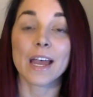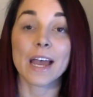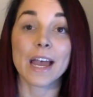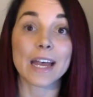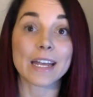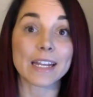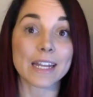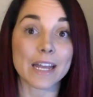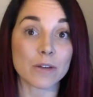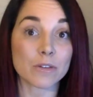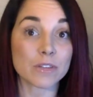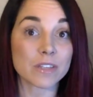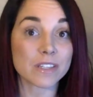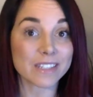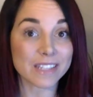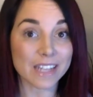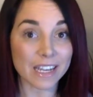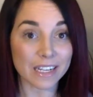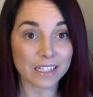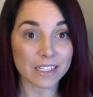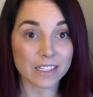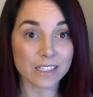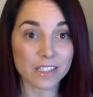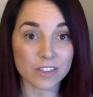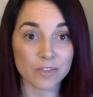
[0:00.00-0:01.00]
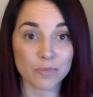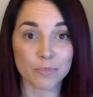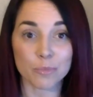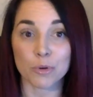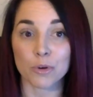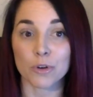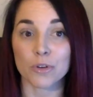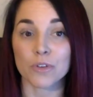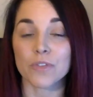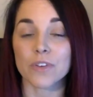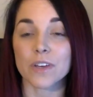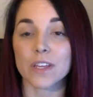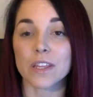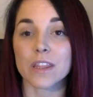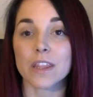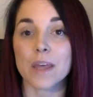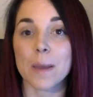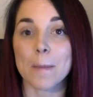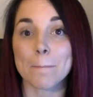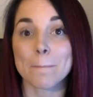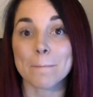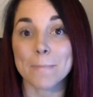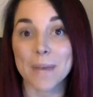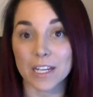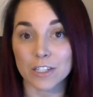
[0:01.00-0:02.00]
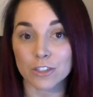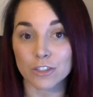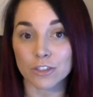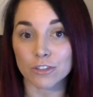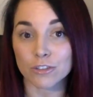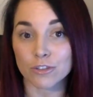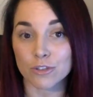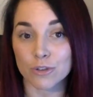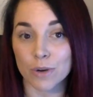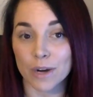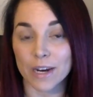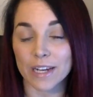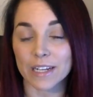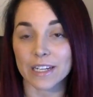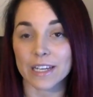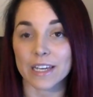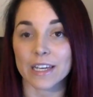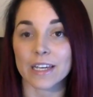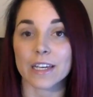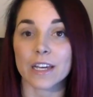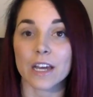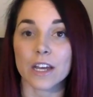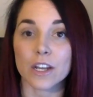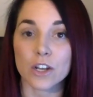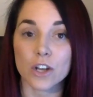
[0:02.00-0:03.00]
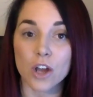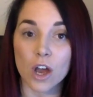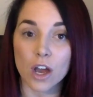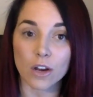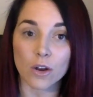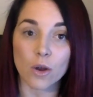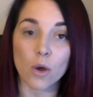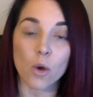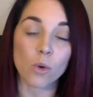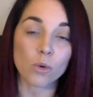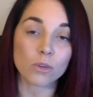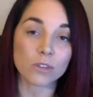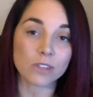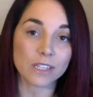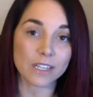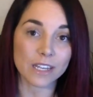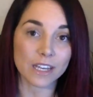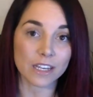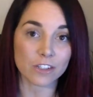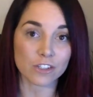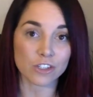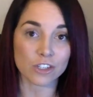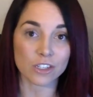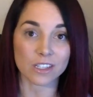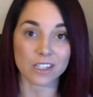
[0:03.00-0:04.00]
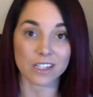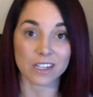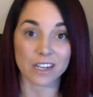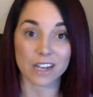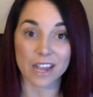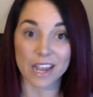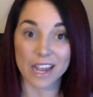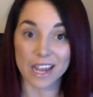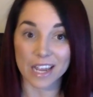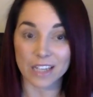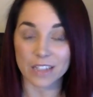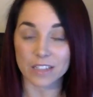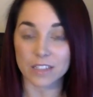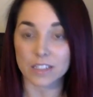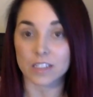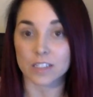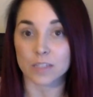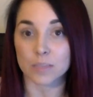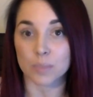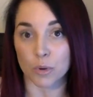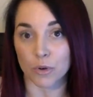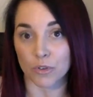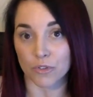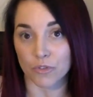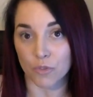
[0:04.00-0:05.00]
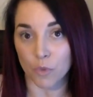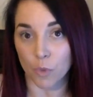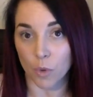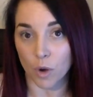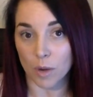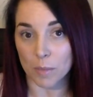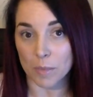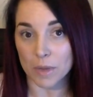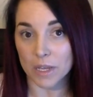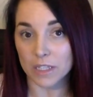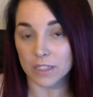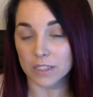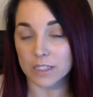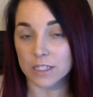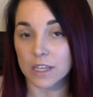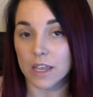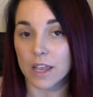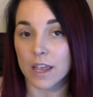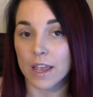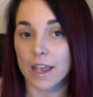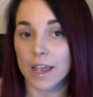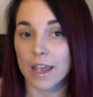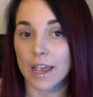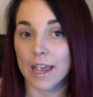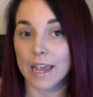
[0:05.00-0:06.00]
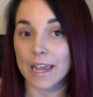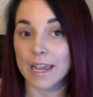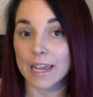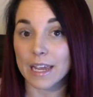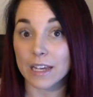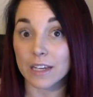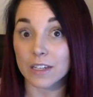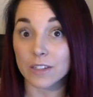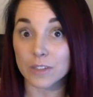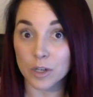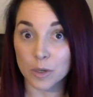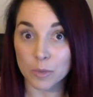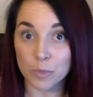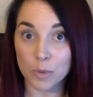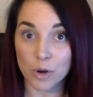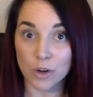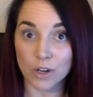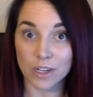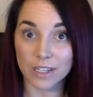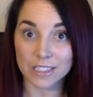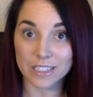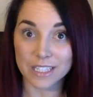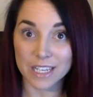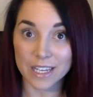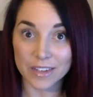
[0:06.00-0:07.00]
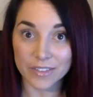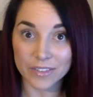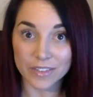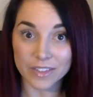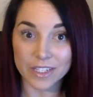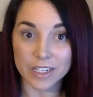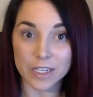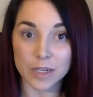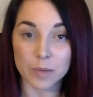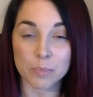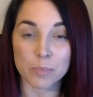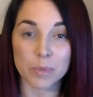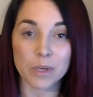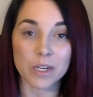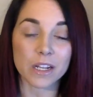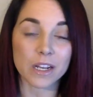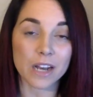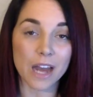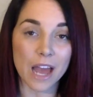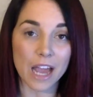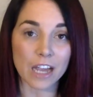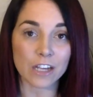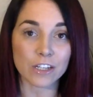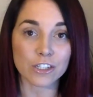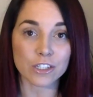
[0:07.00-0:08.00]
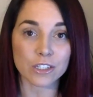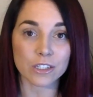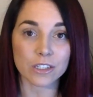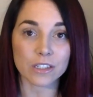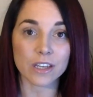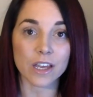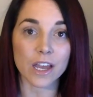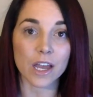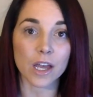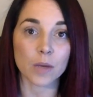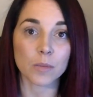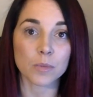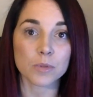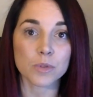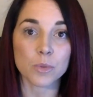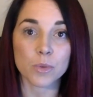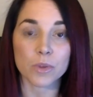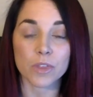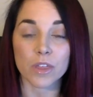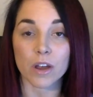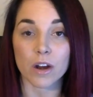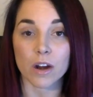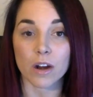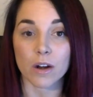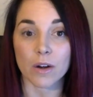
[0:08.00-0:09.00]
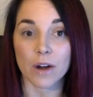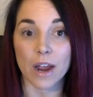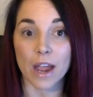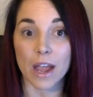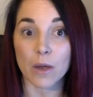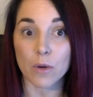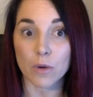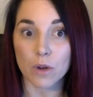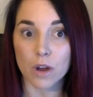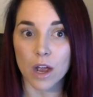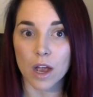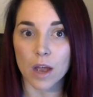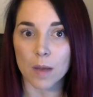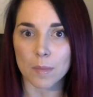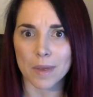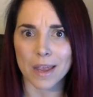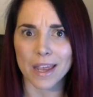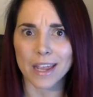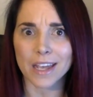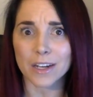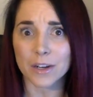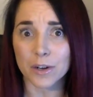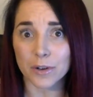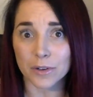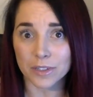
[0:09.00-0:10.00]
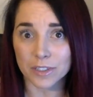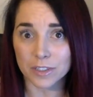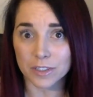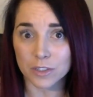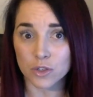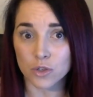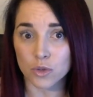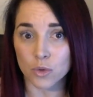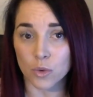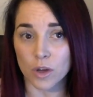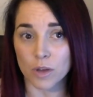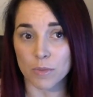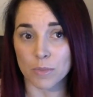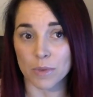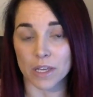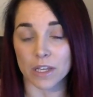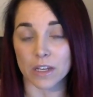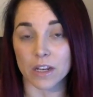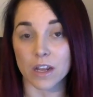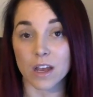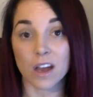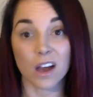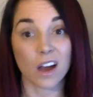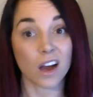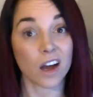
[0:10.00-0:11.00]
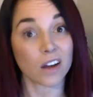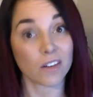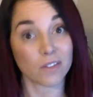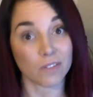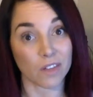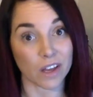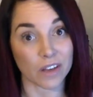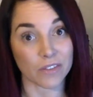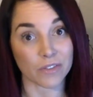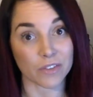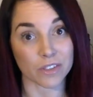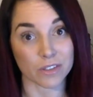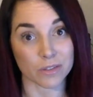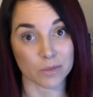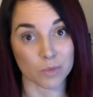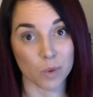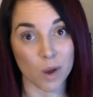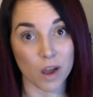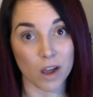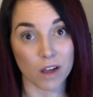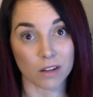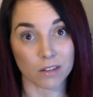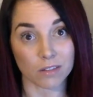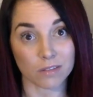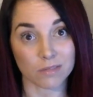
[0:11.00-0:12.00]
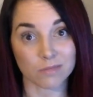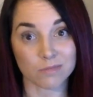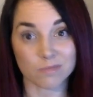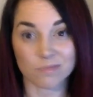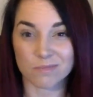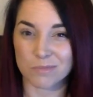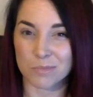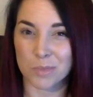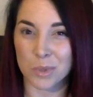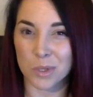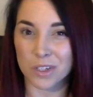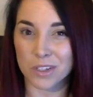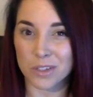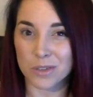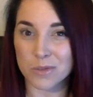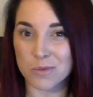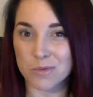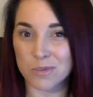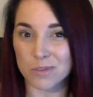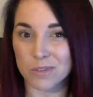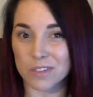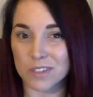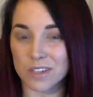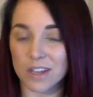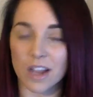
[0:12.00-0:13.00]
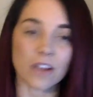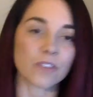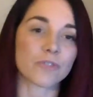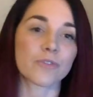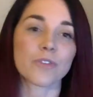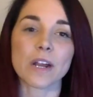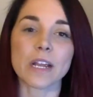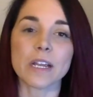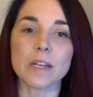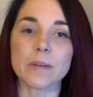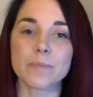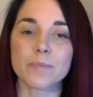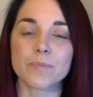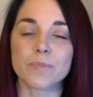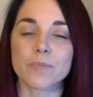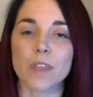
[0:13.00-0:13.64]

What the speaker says: And now studies have proven that mental training not only actually enhances performance and our productivity, but it actually helps with our outcome and our enjoyment of life as well. Pretty cool stuff, right?